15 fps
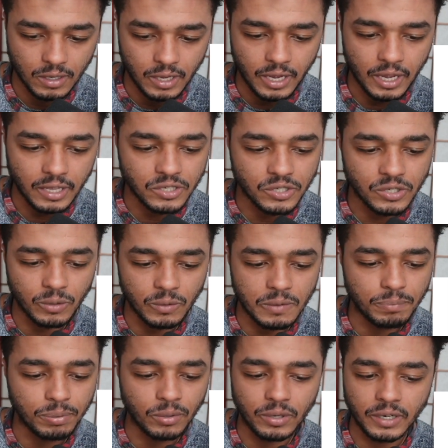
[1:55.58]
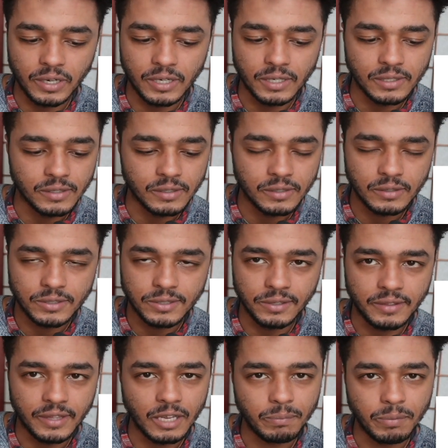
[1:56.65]
it's so important to
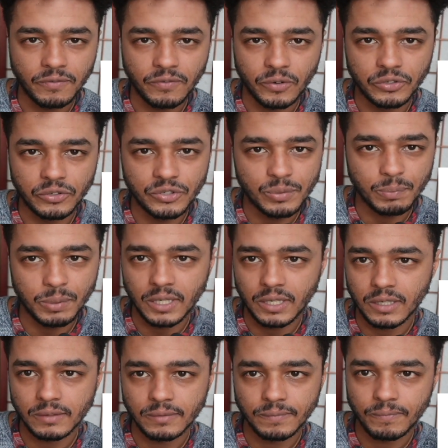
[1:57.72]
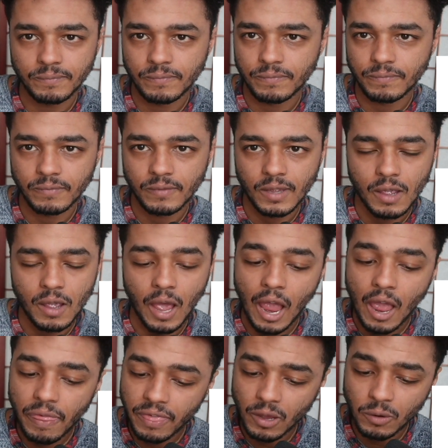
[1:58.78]
think before you speak. I
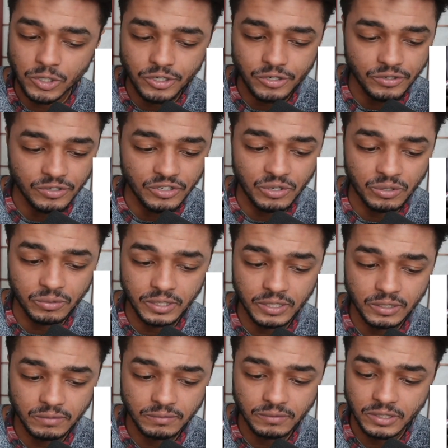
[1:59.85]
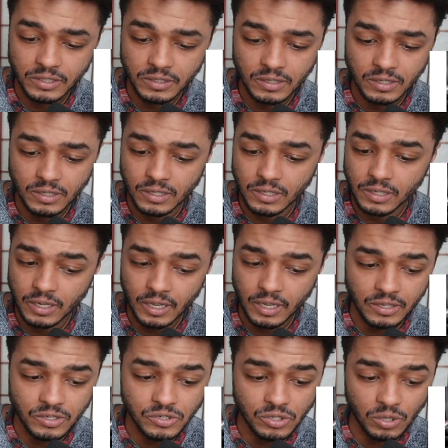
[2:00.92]
think what she's doing is
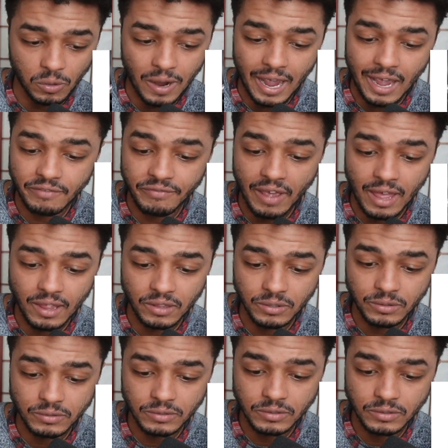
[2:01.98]
so high value.